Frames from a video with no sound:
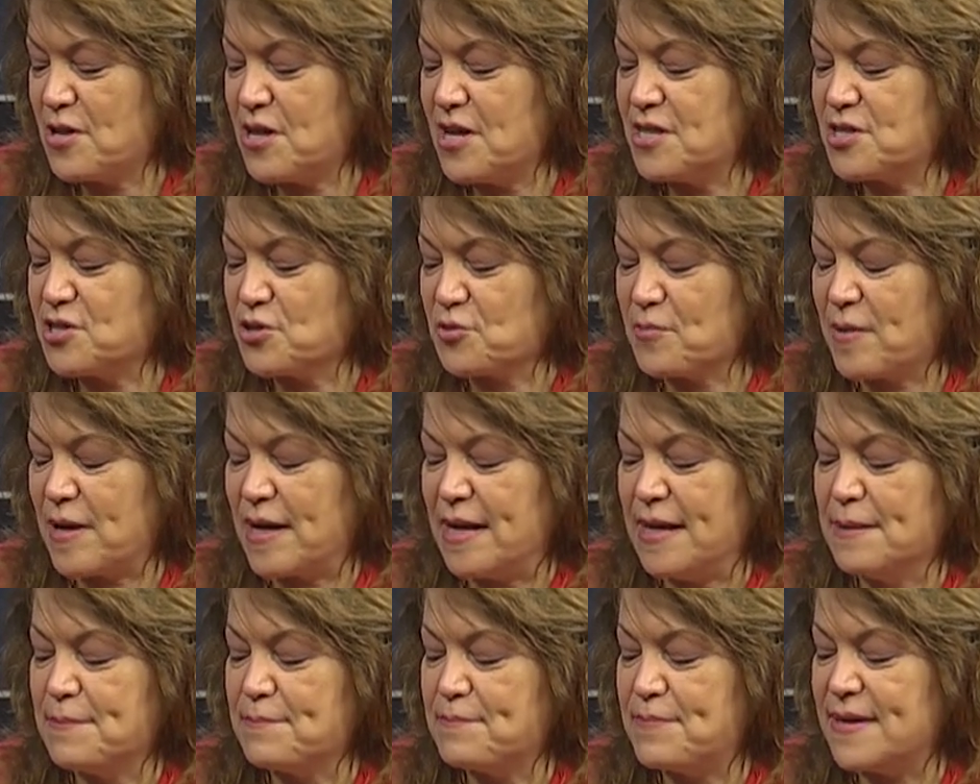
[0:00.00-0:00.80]
it's
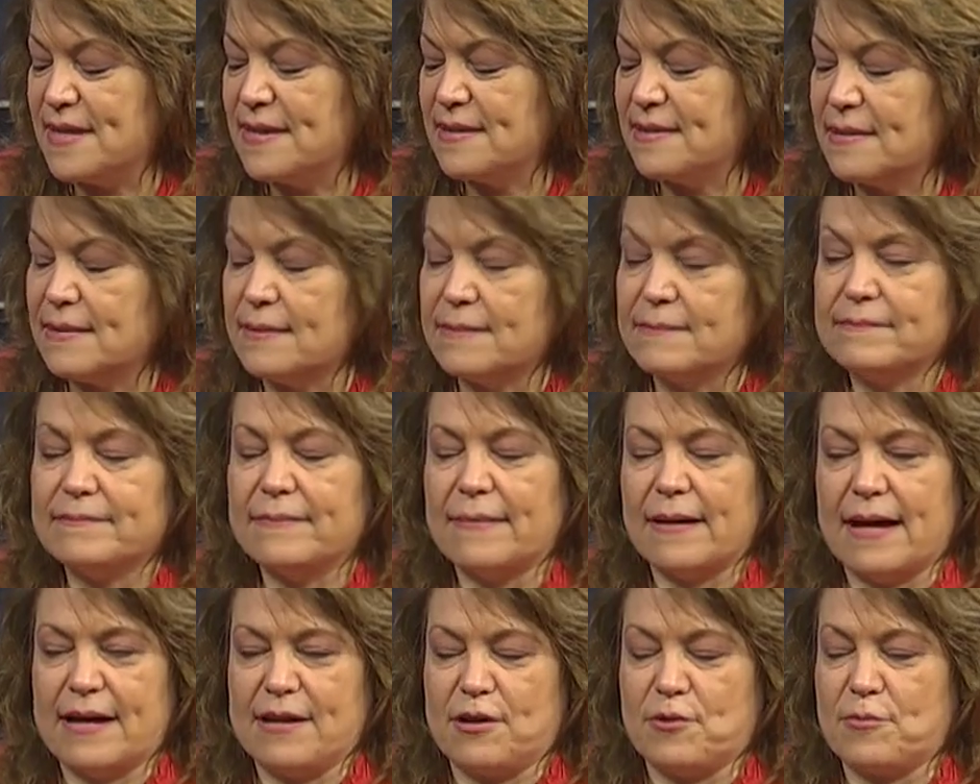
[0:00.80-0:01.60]
already a bit,
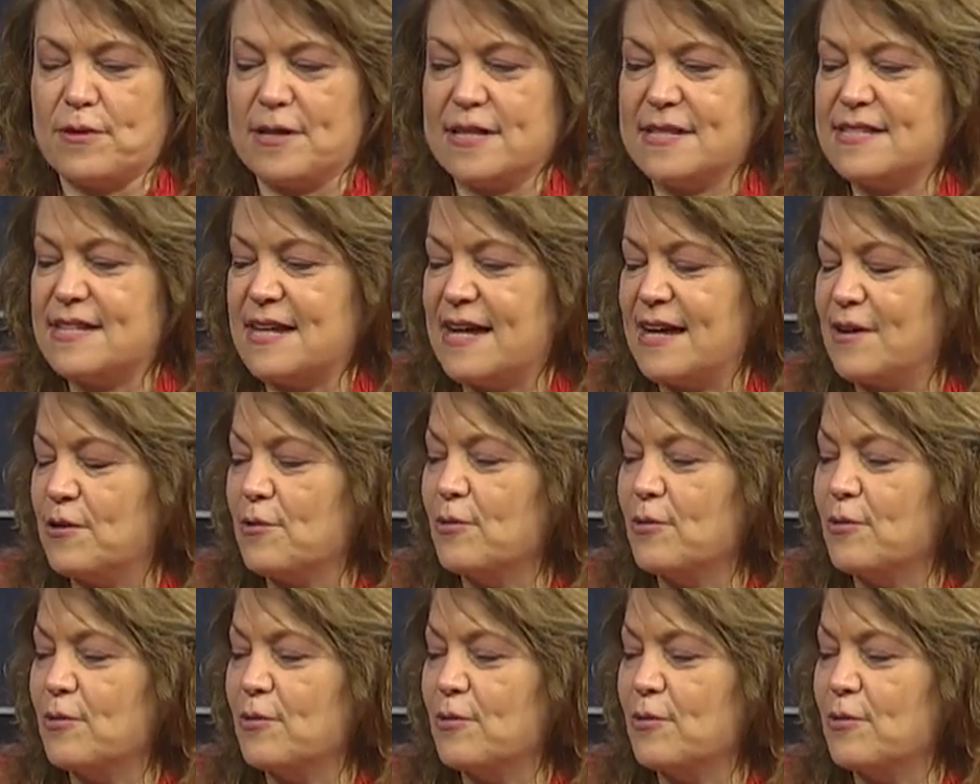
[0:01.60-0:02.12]
I don't want to say